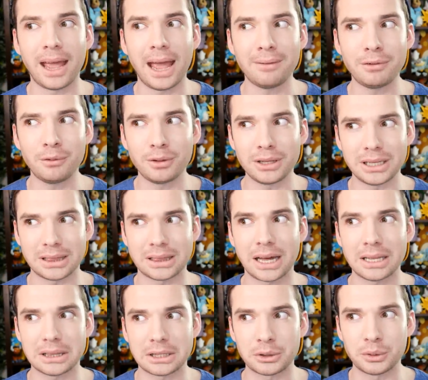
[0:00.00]
I haven't really
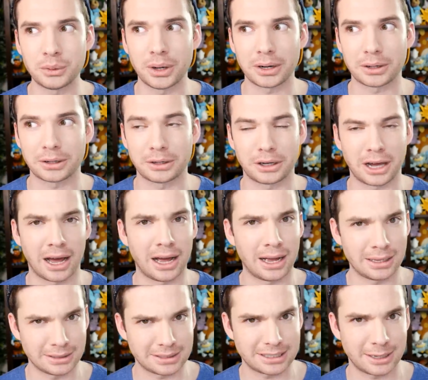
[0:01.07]
thought through a
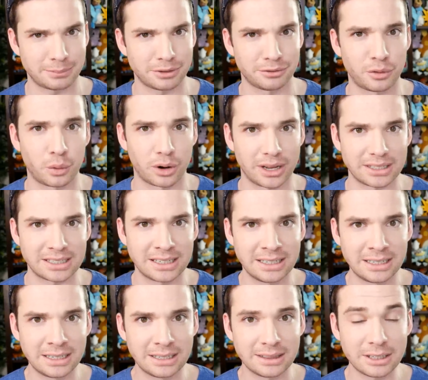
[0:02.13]
concept for
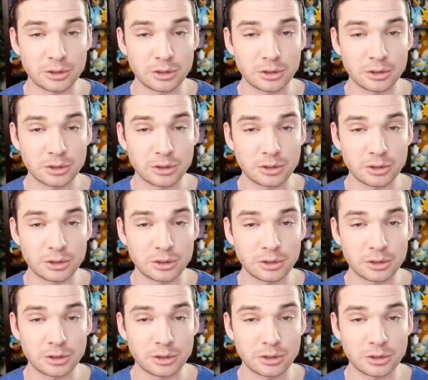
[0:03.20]
it.